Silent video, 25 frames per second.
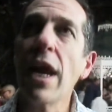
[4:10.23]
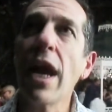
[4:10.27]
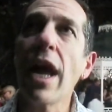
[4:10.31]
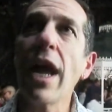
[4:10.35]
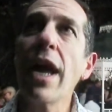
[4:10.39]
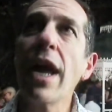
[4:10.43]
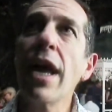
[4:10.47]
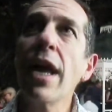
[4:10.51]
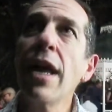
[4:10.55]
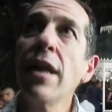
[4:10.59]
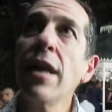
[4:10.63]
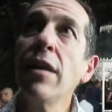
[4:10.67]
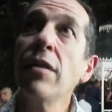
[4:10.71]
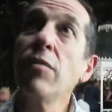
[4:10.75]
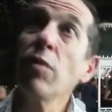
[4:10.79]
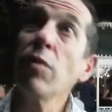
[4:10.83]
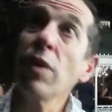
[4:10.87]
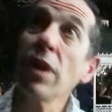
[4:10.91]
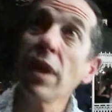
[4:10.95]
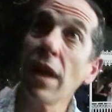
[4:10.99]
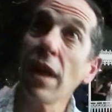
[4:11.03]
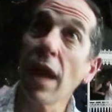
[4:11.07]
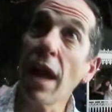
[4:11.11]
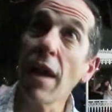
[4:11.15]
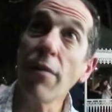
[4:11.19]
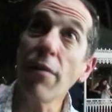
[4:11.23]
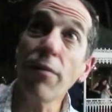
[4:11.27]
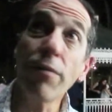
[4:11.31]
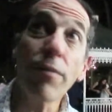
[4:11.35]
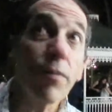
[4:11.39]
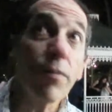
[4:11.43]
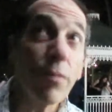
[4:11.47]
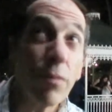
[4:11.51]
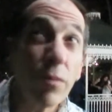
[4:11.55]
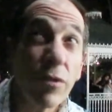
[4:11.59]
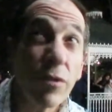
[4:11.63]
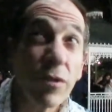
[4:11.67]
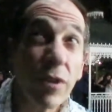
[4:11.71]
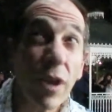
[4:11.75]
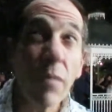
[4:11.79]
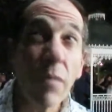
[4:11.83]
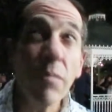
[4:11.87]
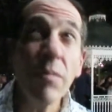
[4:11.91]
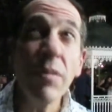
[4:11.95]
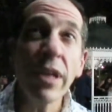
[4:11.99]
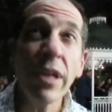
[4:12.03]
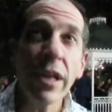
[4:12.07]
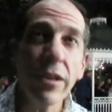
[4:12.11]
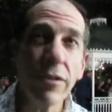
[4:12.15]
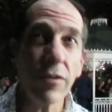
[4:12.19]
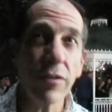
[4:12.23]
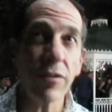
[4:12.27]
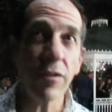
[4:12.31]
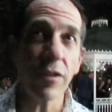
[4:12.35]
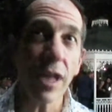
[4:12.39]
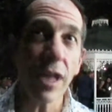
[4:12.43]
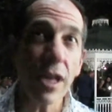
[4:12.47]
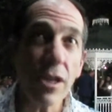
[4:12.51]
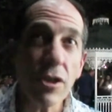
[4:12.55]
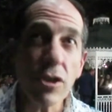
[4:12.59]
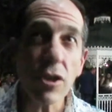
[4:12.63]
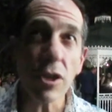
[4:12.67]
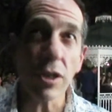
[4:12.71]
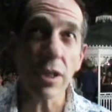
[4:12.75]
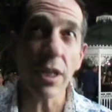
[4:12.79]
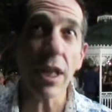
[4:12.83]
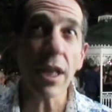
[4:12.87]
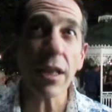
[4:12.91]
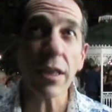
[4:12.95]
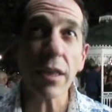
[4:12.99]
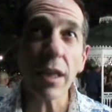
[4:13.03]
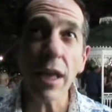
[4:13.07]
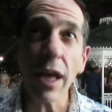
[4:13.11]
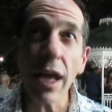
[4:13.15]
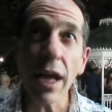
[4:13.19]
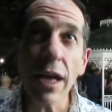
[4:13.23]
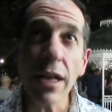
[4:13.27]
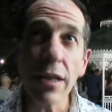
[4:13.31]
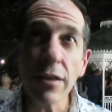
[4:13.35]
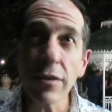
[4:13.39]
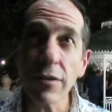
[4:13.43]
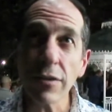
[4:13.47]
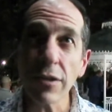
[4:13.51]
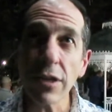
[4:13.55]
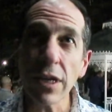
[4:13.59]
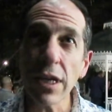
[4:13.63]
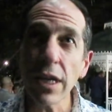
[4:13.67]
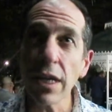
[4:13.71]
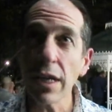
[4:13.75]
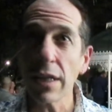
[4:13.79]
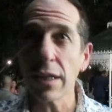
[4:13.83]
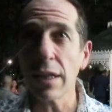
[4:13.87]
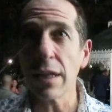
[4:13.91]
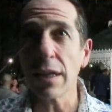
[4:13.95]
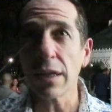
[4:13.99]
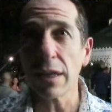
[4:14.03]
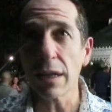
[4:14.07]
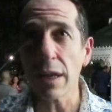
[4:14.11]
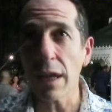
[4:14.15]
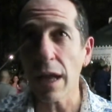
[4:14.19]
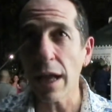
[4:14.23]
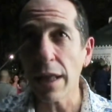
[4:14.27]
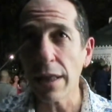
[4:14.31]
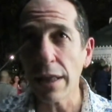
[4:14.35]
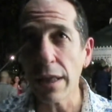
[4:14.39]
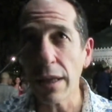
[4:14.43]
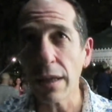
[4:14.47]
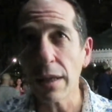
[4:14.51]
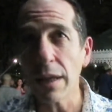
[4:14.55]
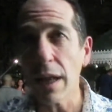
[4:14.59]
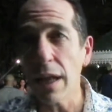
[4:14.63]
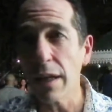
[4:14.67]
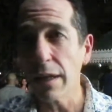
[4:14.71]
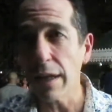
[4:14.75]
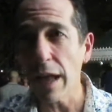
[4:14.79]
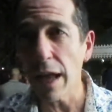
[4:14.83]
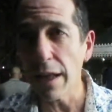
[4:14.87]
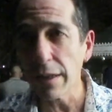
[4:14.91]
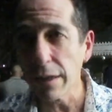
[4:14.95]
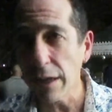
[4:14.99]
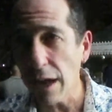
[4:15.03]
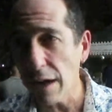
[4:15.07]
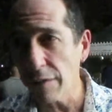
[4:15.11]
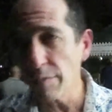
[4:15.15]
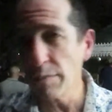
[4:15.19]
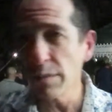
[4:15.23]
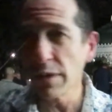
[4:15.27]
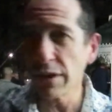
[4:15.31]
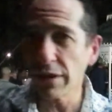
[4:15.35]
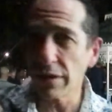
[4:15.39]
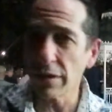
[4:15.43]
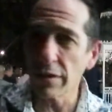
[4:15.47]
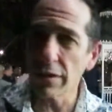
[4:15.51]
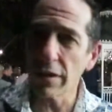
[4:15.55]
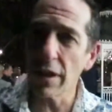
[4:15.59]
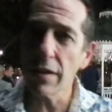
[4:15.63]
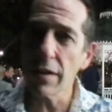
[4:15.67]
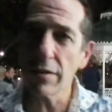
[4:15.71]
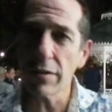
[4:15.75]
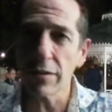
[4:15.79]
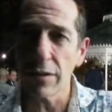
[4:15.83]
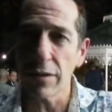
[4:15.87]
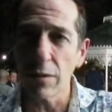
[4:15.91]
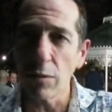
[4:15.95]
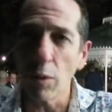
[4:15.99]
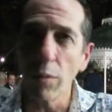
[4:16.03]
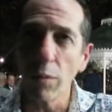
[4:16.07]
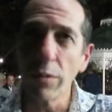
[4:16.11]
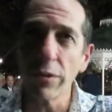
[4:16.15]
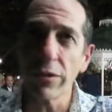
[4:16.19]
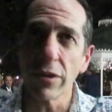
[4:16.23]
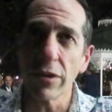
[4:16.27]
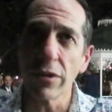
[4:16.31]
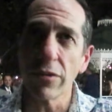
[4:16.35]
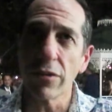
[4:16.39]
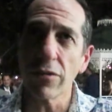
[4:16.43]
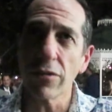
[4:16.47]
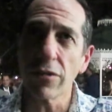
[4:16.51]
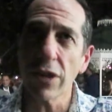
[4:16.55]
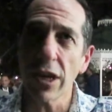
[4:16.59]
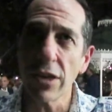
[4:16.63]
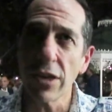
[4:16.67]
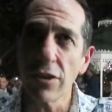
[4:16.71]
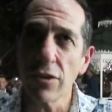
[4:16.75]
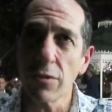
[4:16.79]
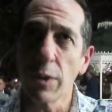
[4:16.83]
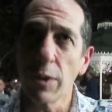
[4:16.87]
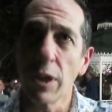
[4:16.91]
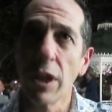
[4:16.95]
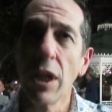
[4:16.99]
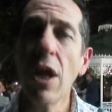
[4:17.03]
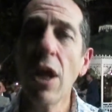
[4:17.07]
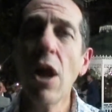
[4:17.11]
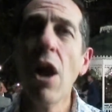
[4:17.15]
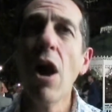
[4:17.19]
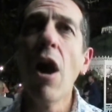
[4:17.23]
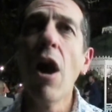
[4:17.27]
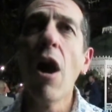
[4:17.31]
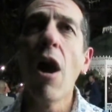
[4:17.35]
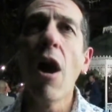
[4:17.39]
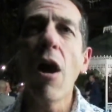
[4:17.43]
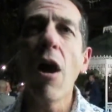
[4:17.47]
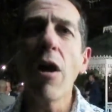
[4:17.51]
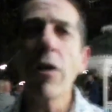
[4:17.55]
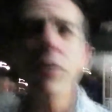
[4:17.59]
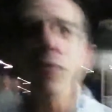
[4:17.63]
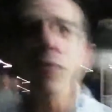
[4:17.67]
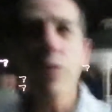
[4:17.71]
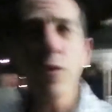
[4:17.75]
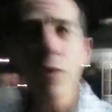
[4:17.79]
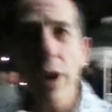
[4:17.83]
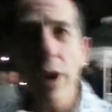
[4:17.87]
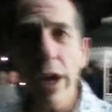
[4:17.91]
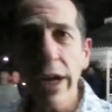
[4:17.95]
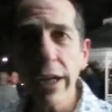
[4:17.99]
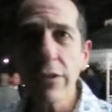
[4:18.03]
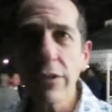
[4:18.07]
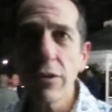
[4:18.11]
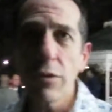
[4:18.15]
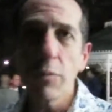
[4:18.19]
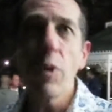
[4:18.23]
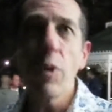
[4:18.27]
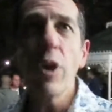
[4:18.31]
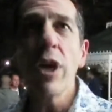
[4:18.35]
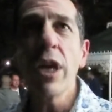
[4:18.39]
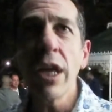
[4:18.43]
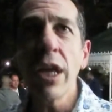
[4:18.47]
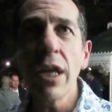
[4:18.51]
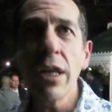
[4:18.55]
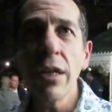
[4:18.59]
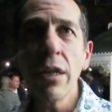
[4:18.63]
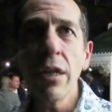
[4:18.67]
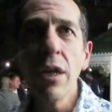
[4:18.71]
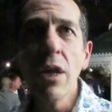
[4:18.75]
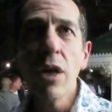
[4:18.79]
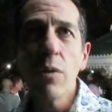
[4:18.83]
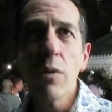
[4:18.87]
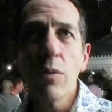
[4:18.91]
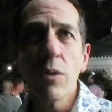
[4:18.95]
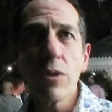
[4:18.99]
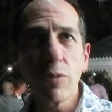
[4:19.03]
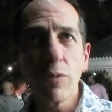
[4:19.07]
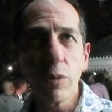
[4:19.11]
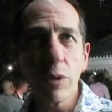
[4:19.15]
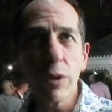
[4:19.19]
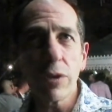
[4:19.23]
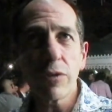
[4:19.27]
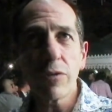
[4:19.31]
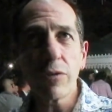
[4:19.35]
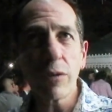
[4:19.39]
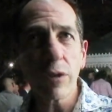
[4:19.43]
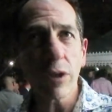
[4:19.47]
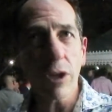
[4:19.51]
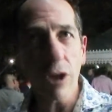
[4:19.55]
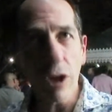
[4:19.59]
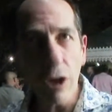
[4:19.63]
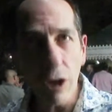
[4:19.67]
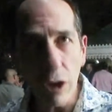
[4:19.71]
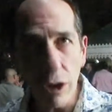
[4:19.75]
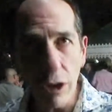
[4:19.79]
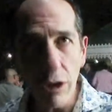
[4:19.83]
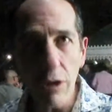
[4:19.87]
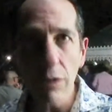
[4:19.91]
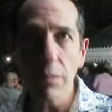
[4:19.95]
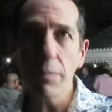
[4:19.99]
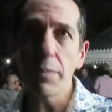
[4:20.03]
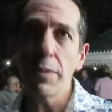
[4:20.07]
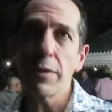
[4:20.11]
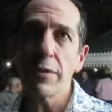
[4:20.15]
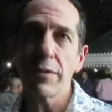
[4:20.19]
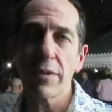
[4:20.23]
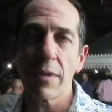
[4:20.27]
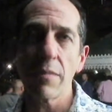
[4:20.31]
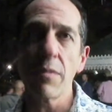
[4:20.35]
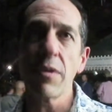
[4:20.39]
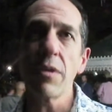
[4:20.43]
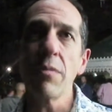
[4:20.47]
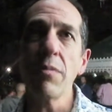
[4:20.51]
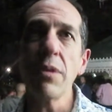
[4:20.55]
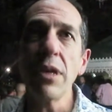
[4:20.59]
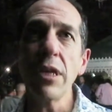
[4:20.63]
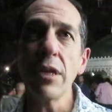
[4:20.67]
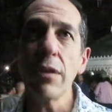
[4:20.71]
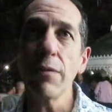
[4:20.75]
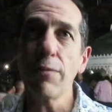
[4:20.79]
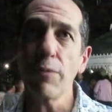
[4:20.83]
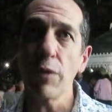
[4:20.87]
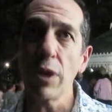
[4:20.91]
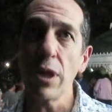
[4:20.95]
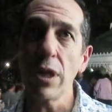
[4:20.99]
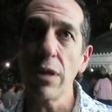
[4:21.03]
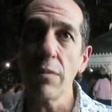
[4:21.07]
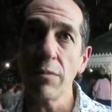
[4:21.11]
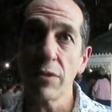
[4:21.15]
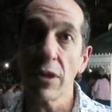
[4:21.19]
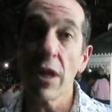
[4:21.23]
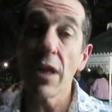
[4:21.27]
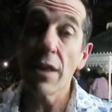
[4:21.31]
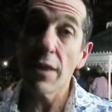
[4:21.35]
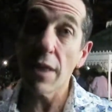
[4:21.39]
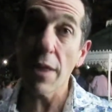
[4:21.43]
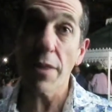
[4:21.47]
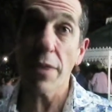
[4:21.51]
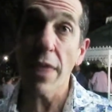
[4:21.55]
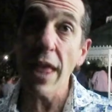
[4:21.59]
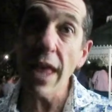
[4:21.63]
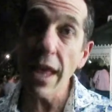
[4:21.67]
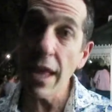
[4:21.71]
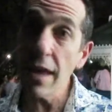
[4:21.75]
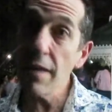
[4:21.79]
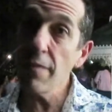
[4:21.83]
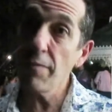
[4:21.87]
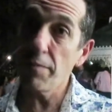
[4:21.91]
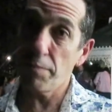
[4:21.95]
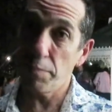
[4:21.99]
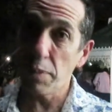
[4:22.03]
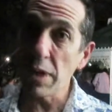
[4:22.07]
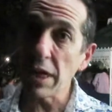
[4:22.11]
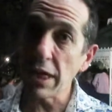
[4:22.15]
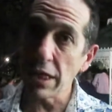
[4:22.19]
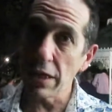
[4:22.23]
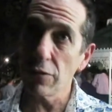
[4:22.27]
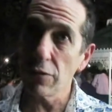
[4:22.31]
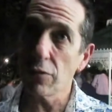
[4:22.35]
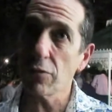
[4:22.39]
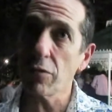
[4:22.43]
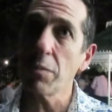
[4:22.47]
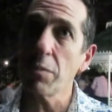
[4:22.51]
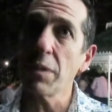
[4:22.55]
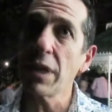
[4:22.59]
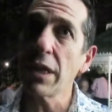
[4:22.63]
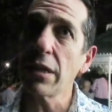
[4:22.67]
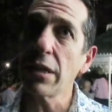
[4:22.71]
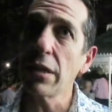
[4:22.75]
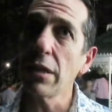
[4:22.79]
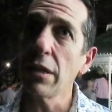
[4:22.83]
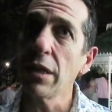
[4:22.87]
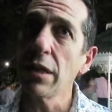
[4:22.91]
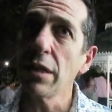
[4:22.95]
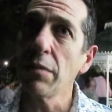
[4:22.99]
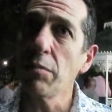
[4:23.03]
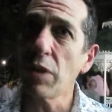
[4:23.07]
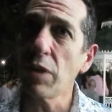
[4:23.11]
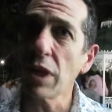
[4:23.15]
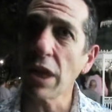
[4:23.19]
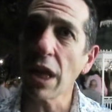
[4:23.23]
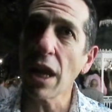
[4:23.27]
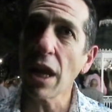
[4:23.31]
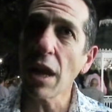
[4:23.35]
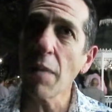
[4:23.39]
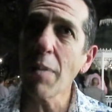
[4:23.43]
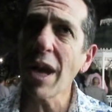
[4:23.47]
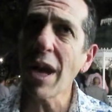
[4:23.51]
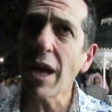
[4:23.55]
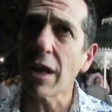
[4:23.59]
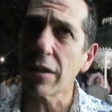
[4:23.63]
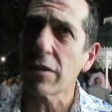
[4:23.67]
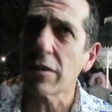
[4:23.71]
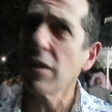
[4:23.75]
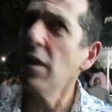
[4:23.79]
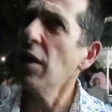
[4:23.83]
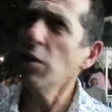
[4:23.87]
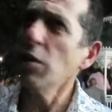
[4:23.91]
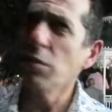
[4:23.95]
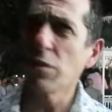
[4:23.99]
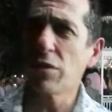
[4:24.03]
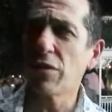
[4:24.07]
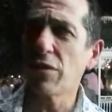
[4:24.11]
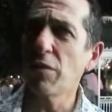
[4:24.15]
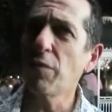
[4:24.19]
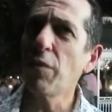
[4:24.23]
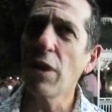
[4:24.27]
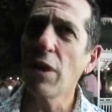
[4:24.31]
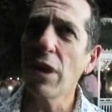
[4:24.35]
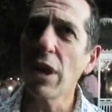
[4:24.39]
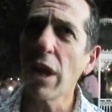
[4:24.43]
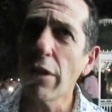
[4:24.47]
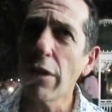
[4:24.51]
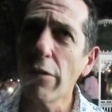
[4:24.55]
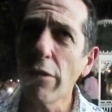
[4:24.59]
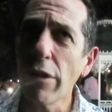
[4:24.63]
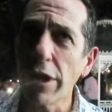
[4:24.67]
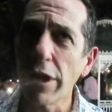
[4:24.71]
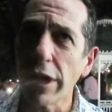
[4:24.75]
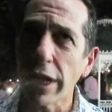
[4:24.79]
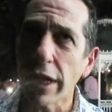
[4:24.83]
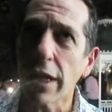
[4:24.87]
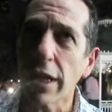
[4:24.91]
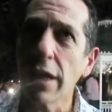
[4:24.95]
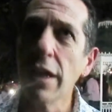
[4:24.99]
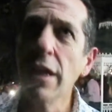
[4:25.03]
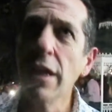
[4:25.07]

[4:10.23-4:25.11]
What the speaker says: And we have some legislation that the ANC and the government, that's almost interchangeable, are trying to bring in, which will sort of curb some of the media freedoms that they've been instrumental in bringing about, which is very ironic.